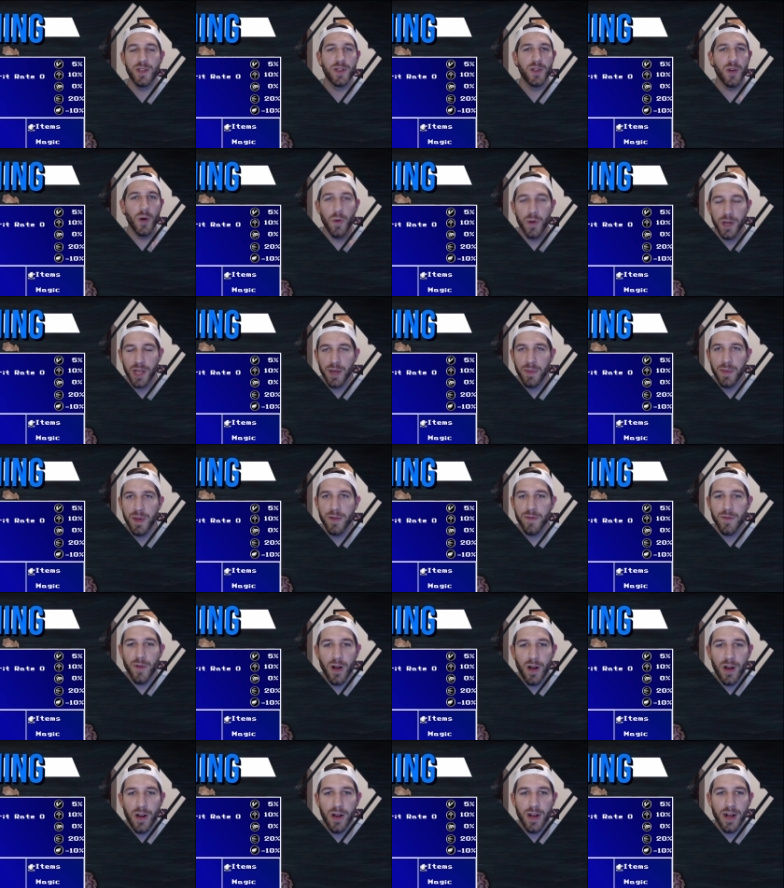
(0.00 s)
Don't get me
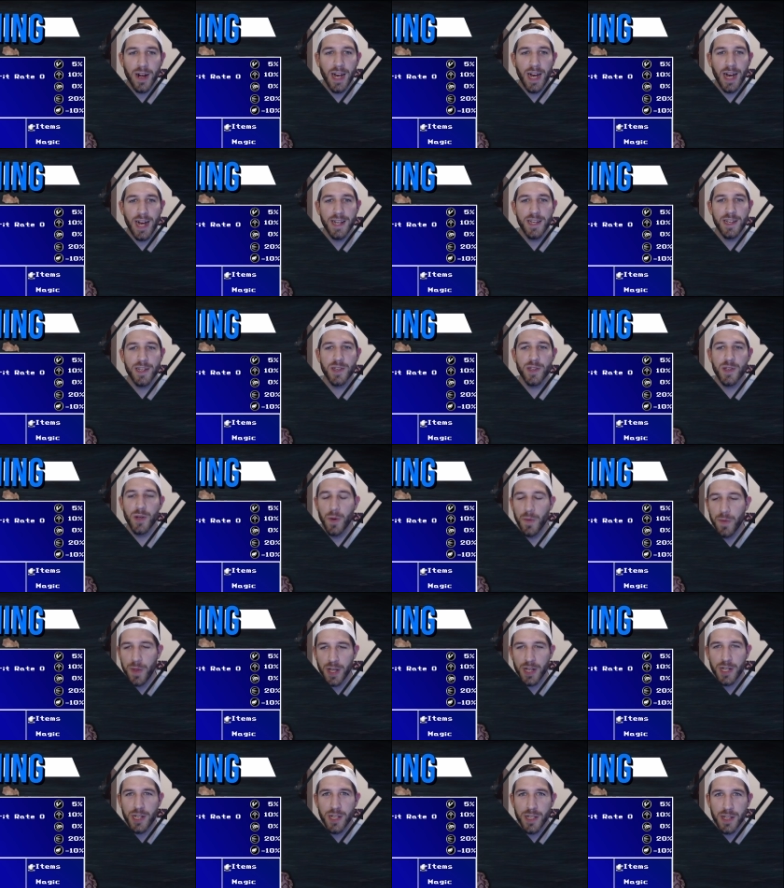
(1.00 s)
wrong, I just
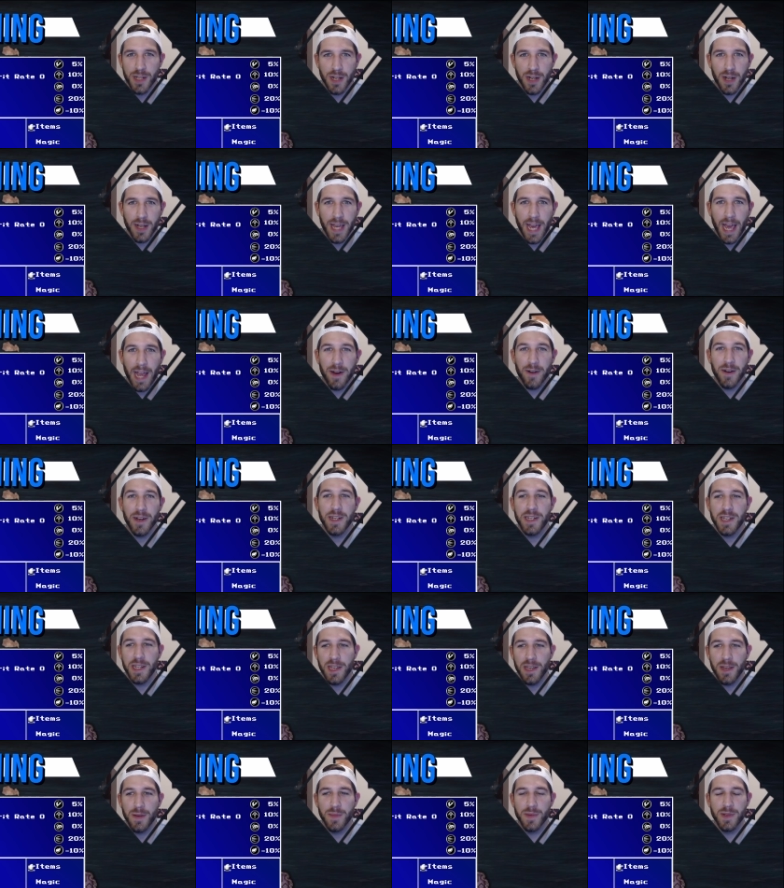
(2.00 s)
don't think she's going to carry
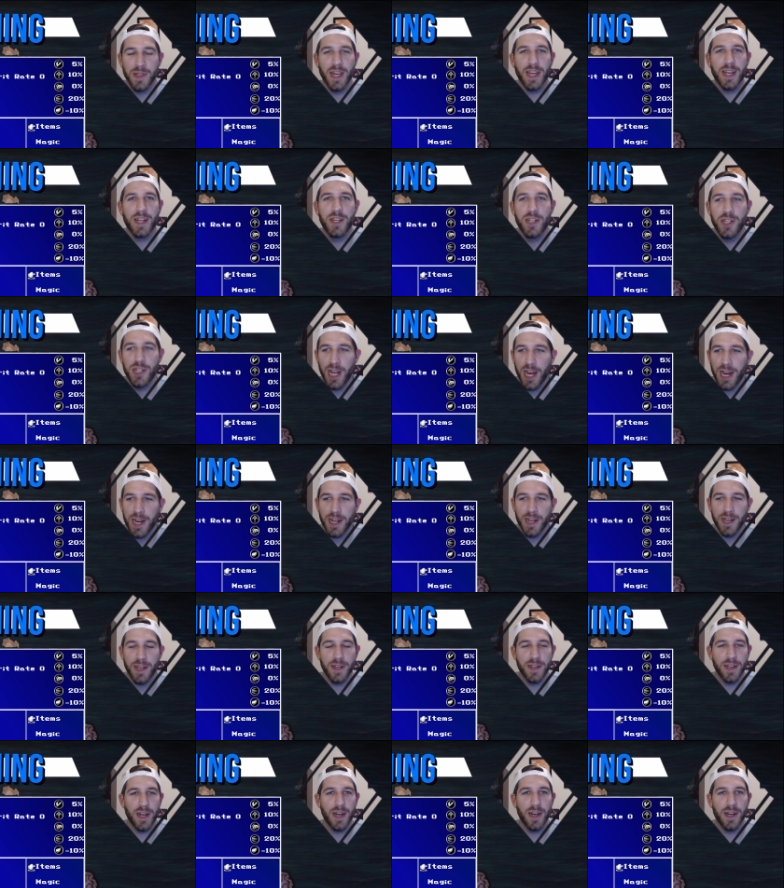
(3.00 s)
teams like
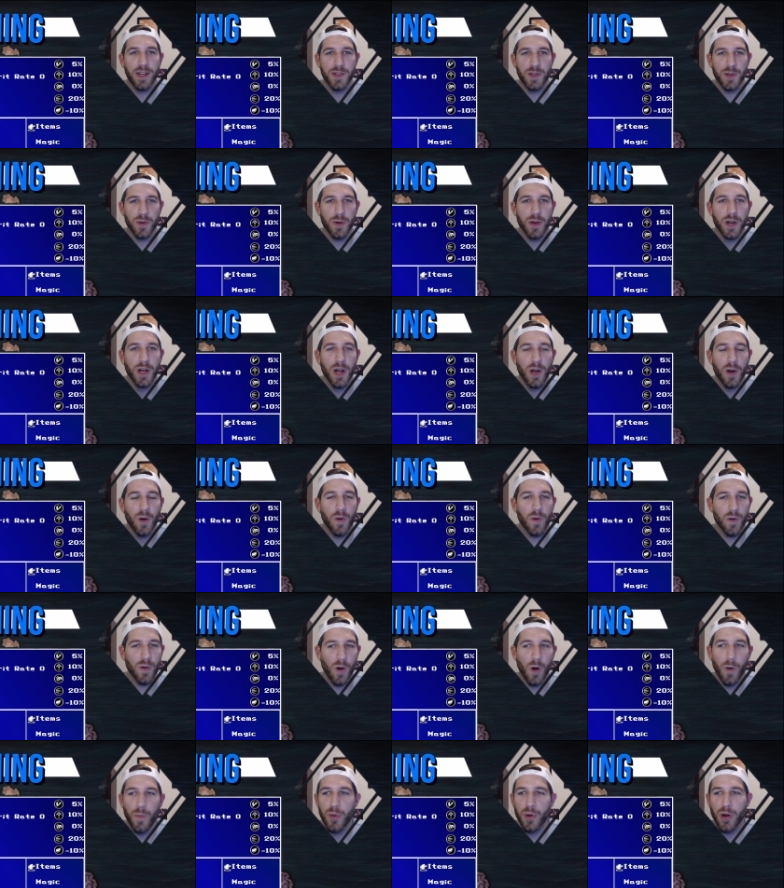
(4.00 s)
Jaden does, or
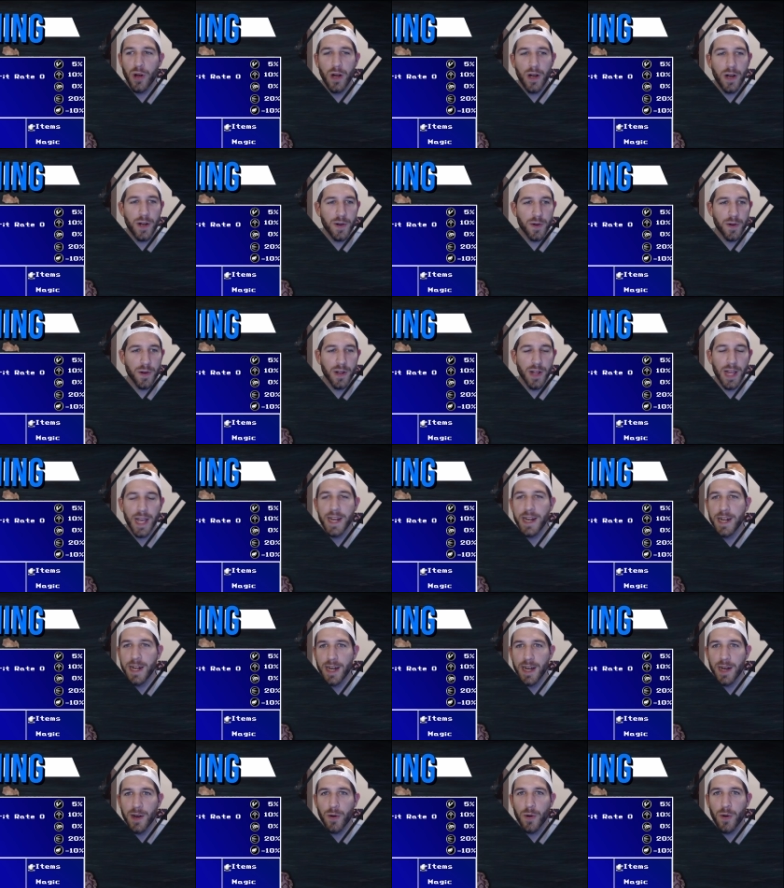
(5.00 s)
Oberon, or
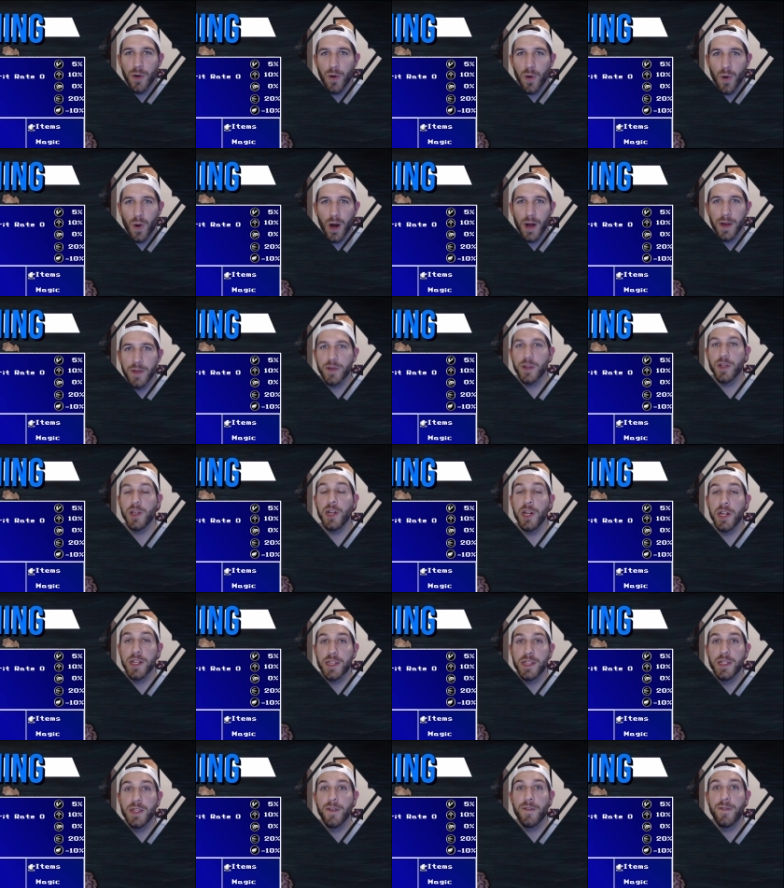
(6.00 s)
Elena, or other
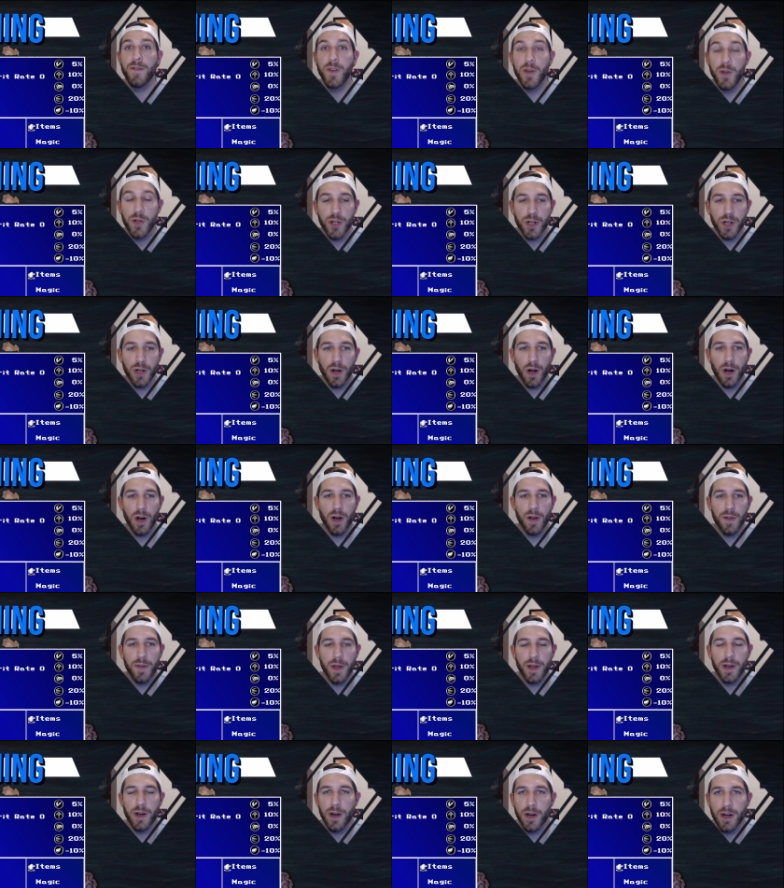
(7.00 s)
units in the future
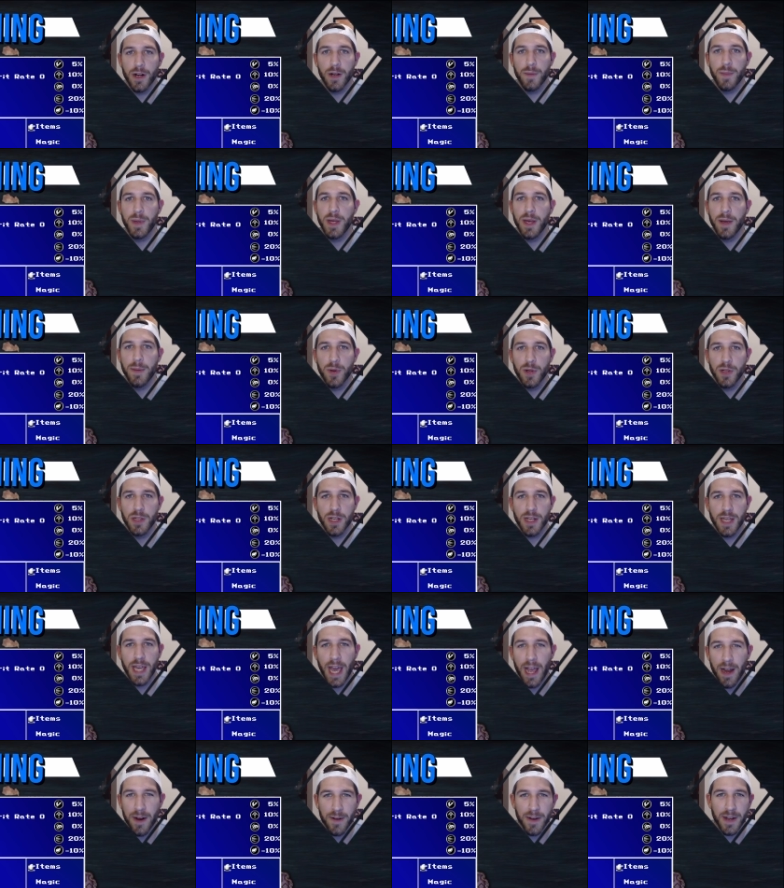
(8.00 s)
that are going to be able to
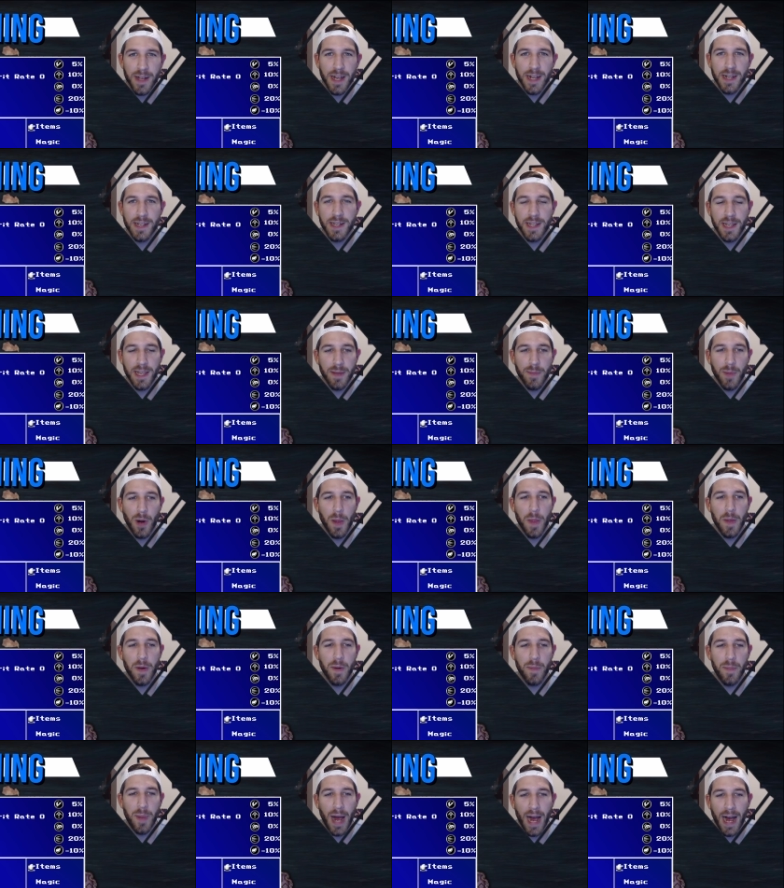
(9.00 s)
carry a team on
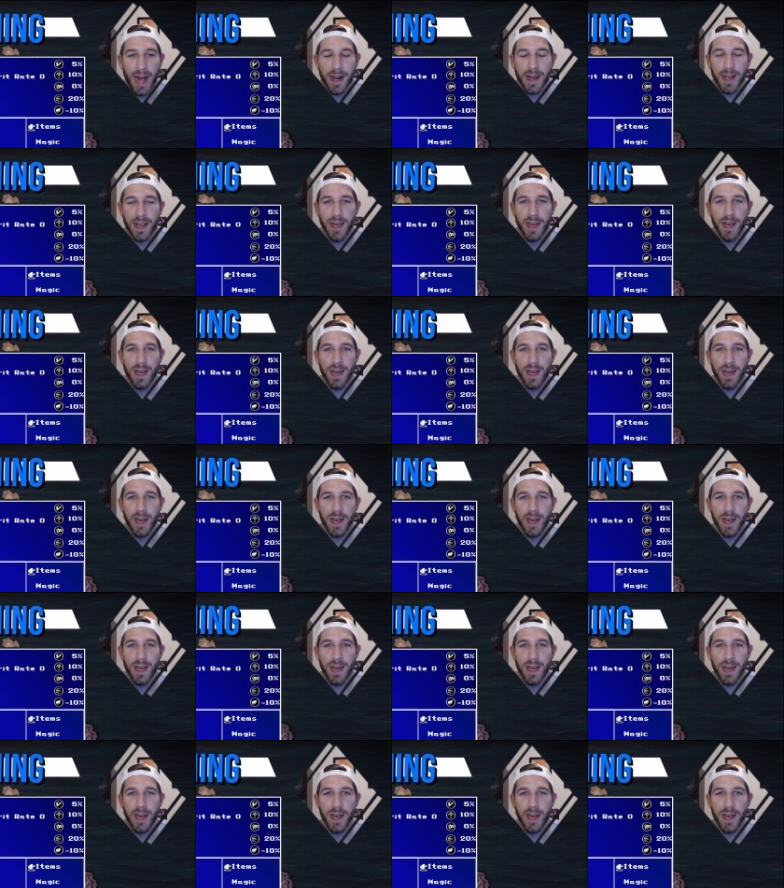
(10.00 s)
their back.